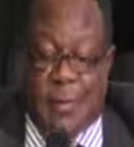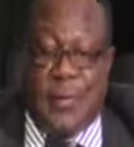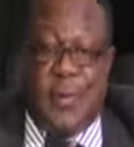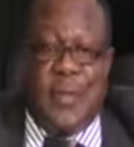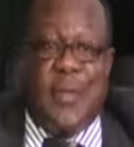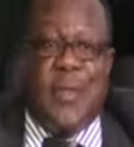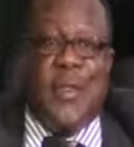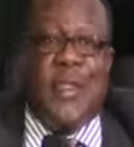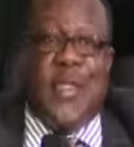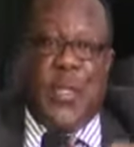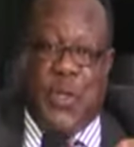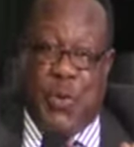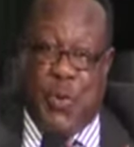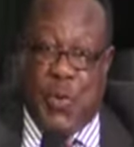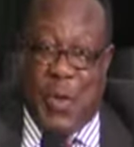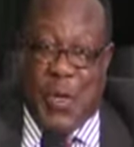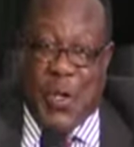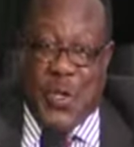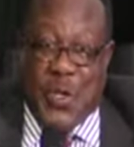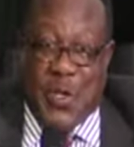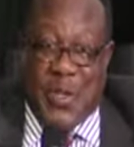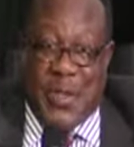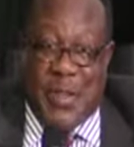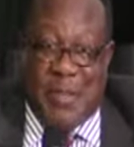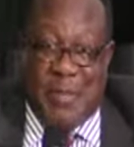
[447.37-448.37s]

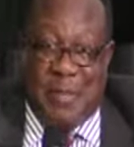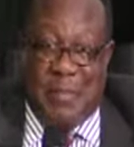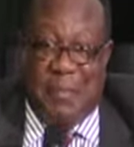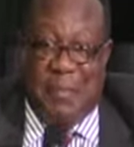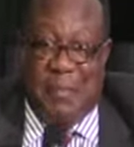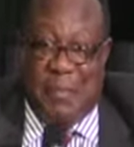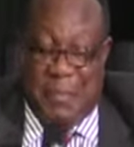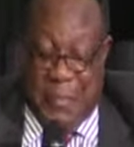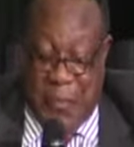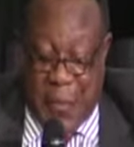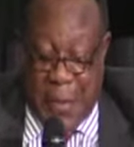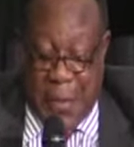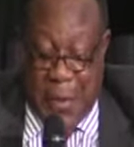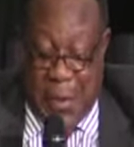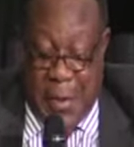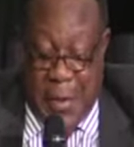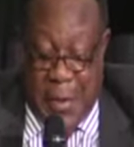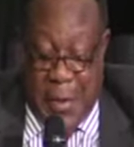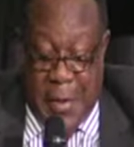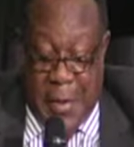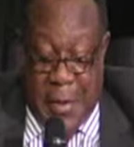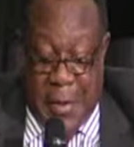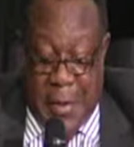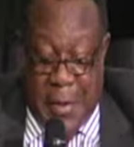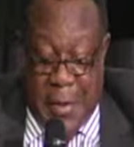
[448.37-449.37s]
situation,
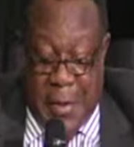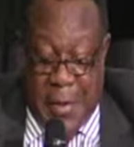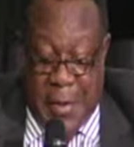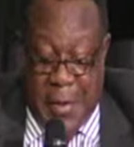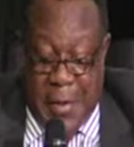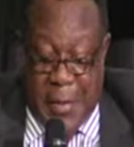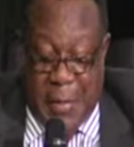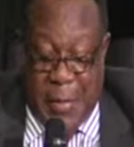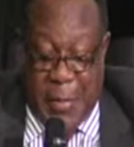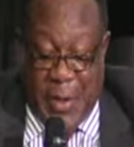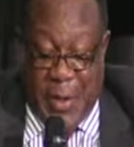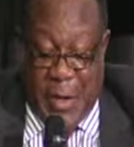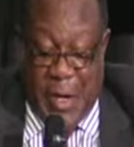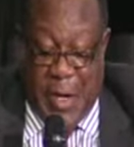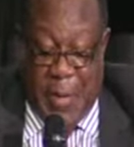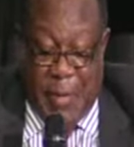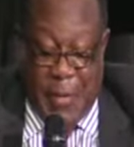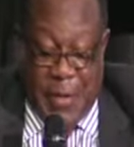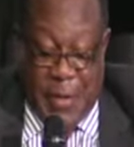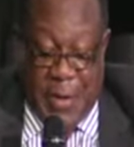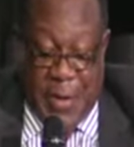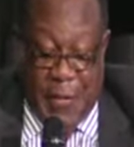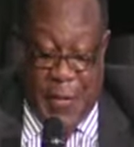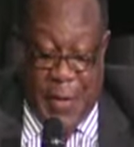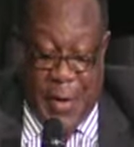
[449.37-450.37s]
it becomes
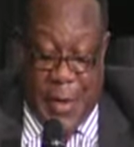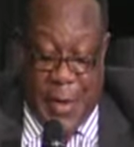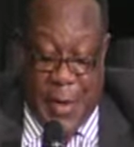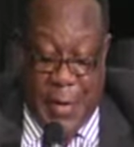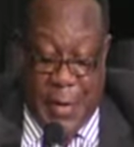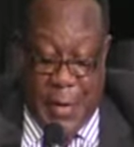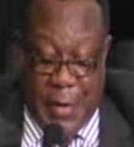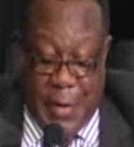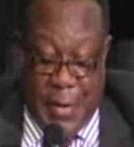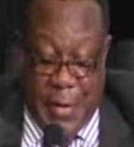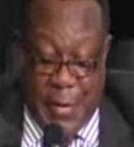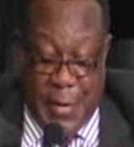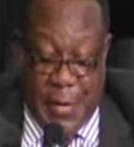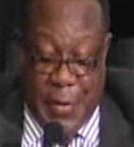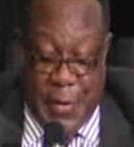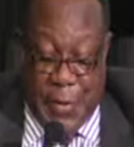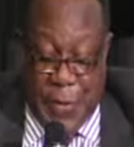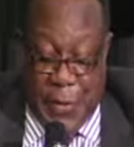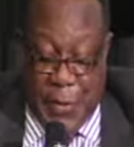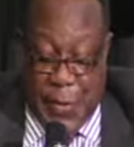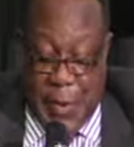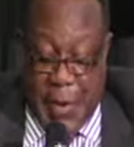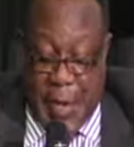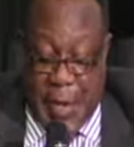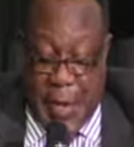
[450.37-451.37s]
difficult
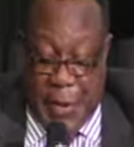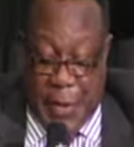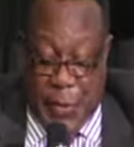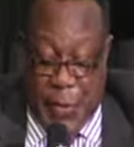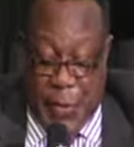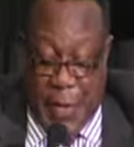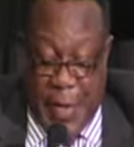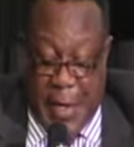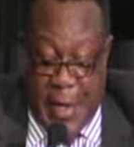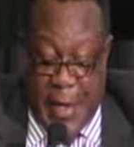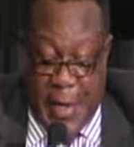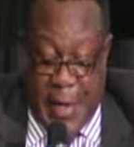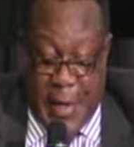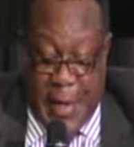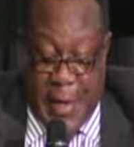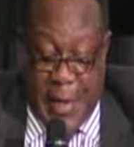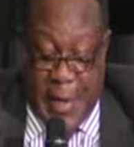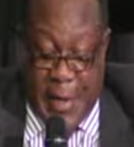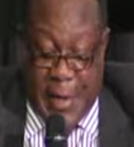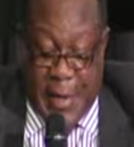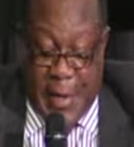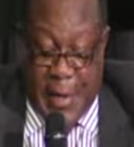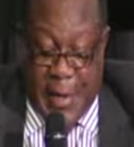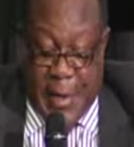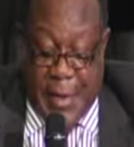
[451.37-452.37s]
to actually
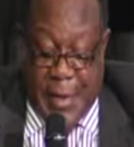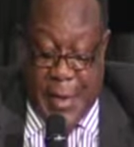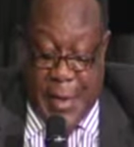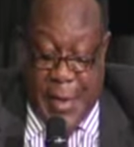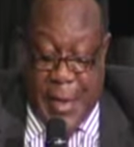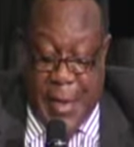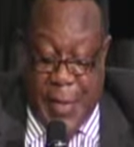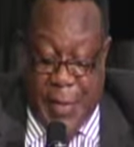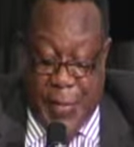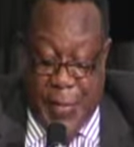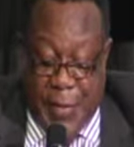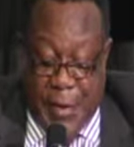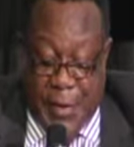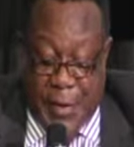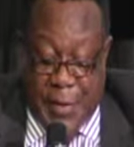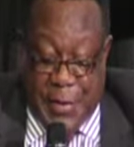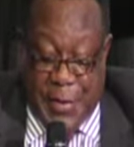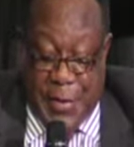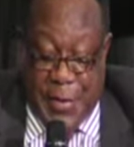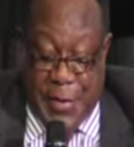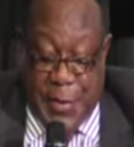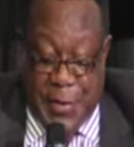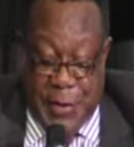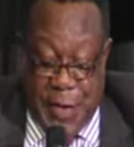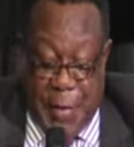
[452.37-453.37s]
address
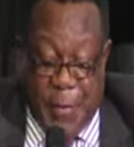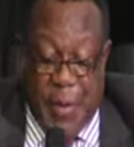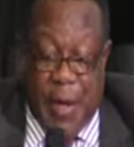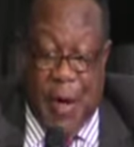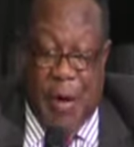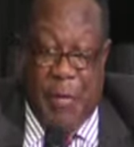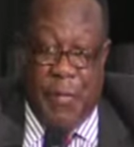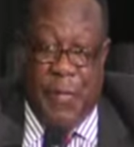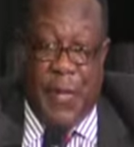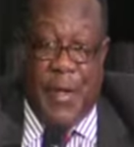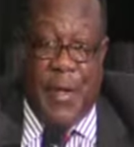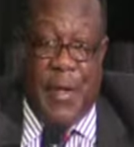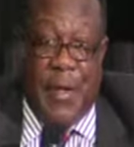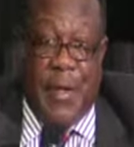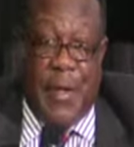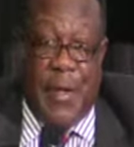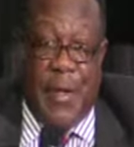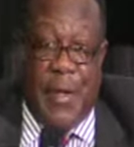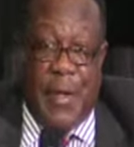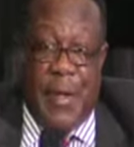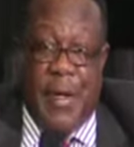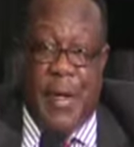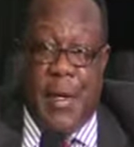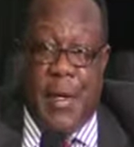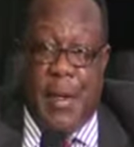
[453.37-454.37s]
some of the
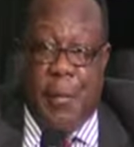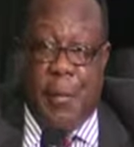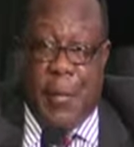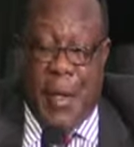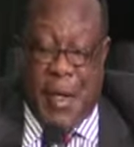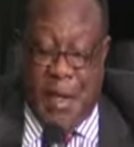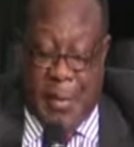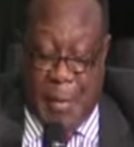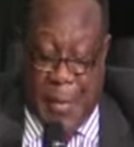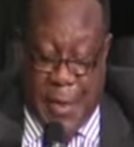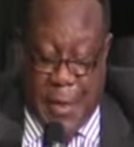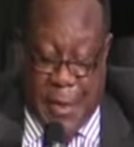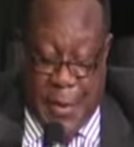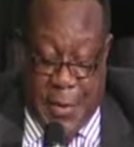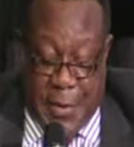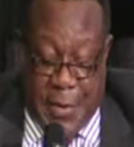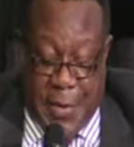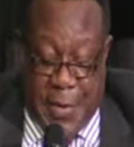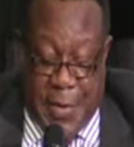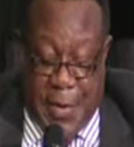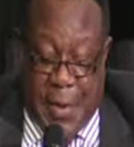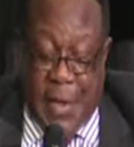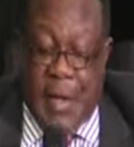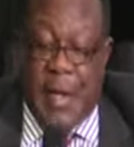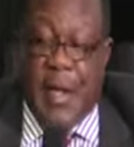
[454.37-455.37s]
impediments
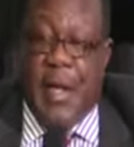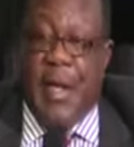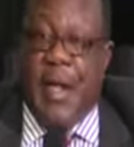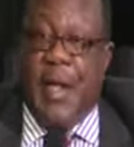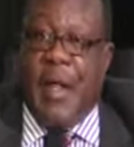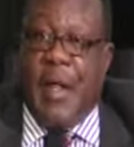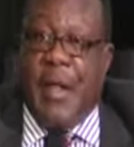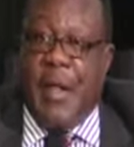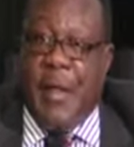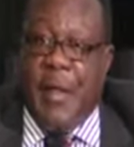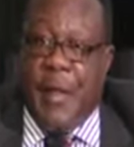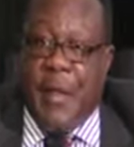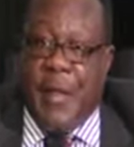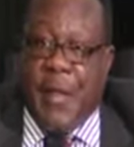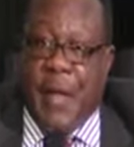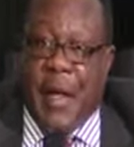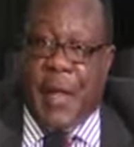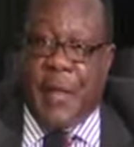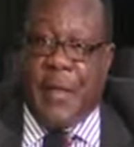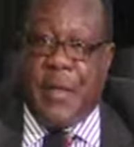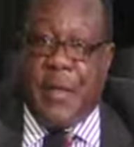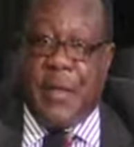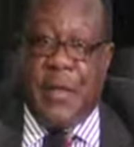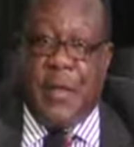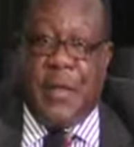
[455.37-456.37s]

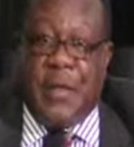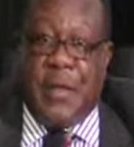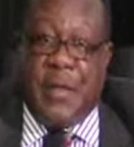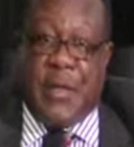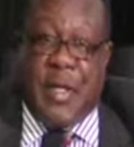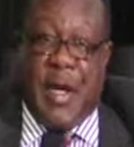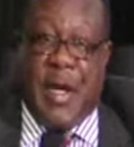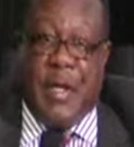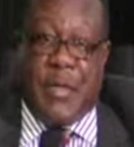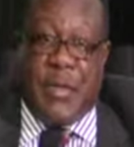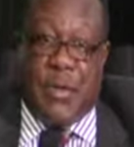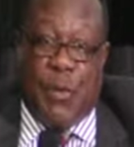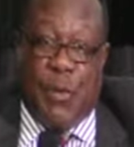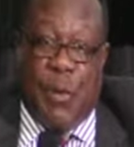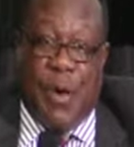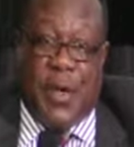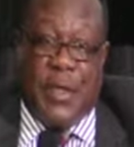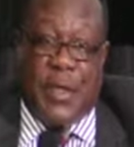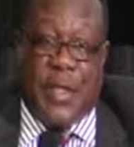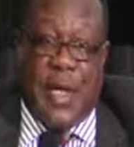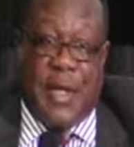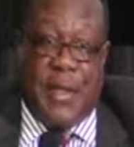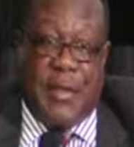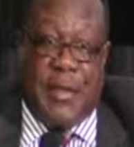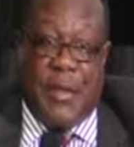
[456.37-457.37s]
such as the ones
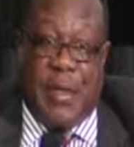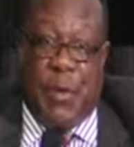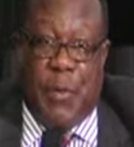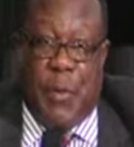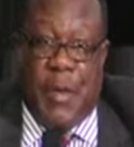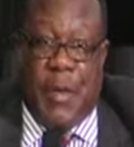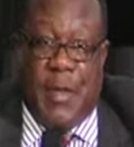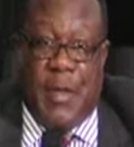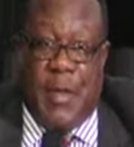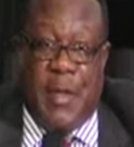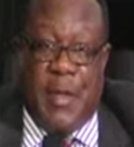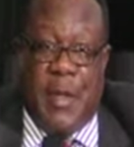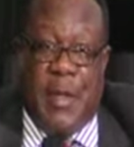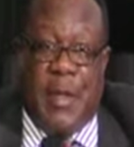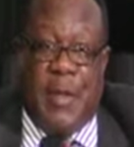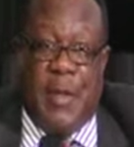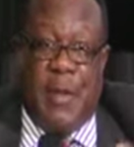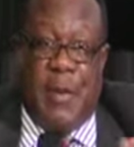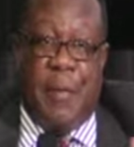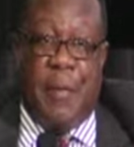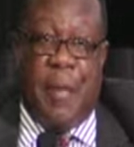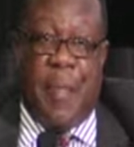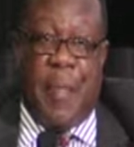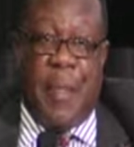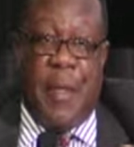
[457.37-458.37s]
that deal with the
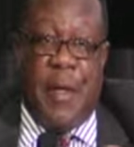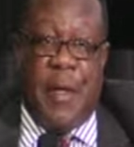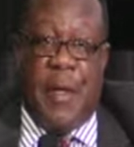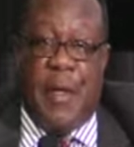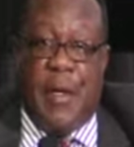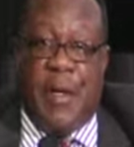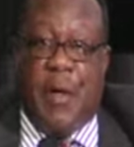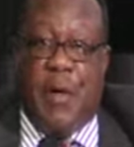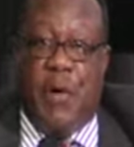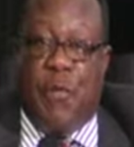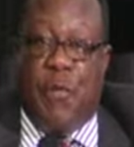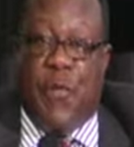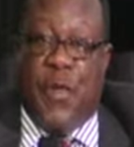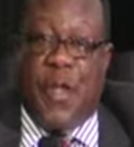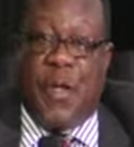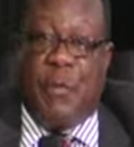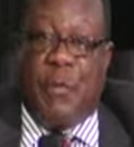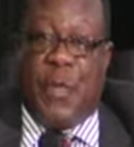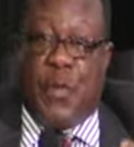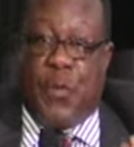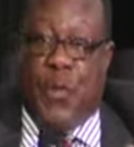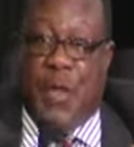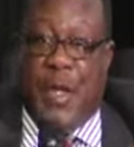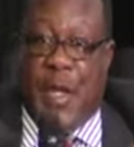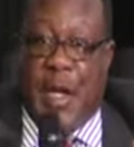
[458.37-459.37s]
conflict
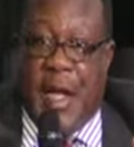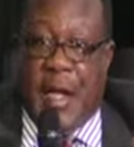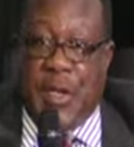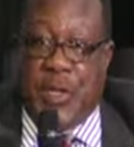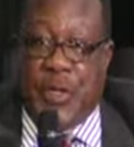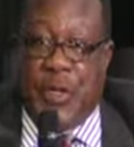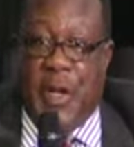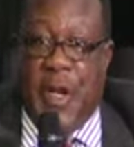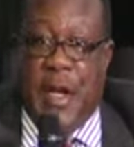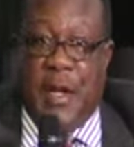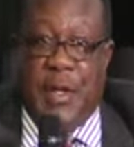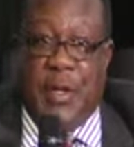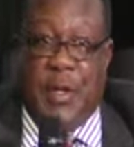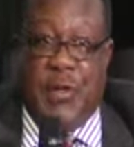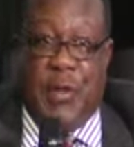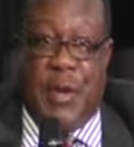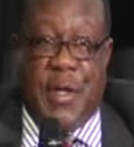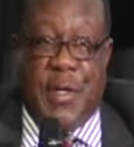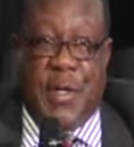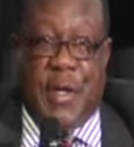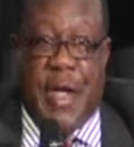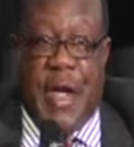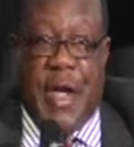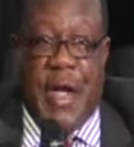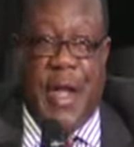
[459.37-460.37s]
between national
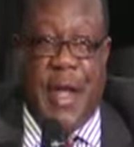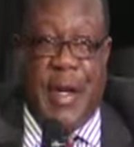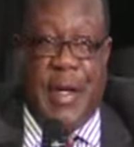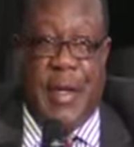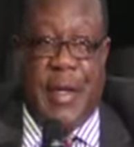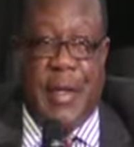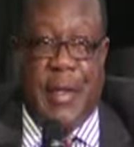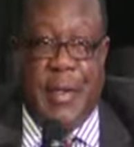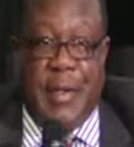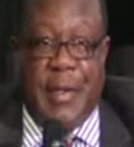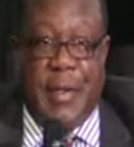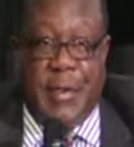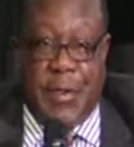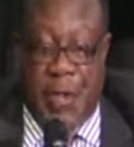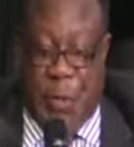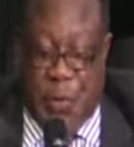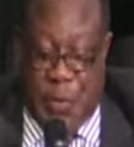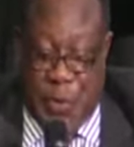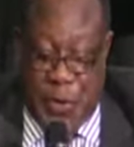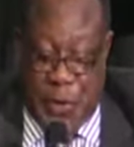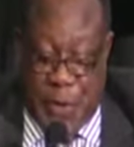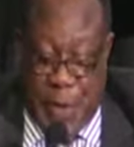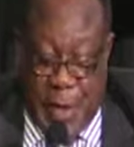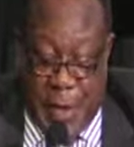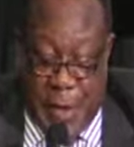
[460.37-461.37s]
interest and
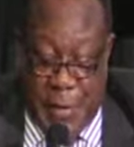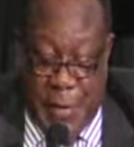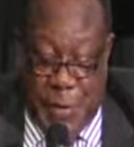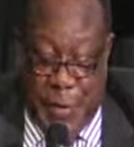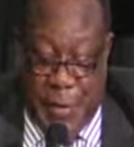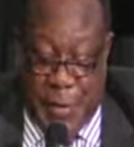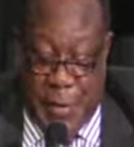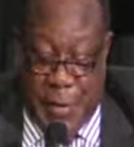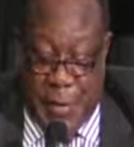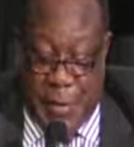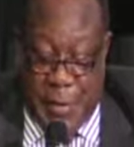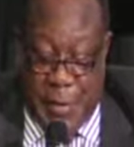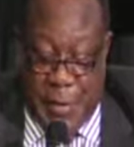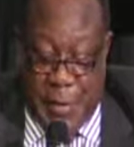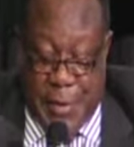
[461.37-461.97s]
sub-regional interests,